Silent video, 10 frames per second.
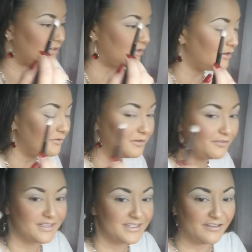Girl, we're
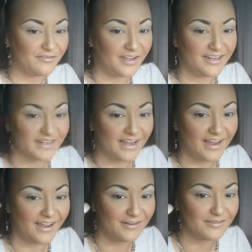fixing to find
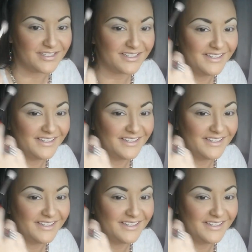out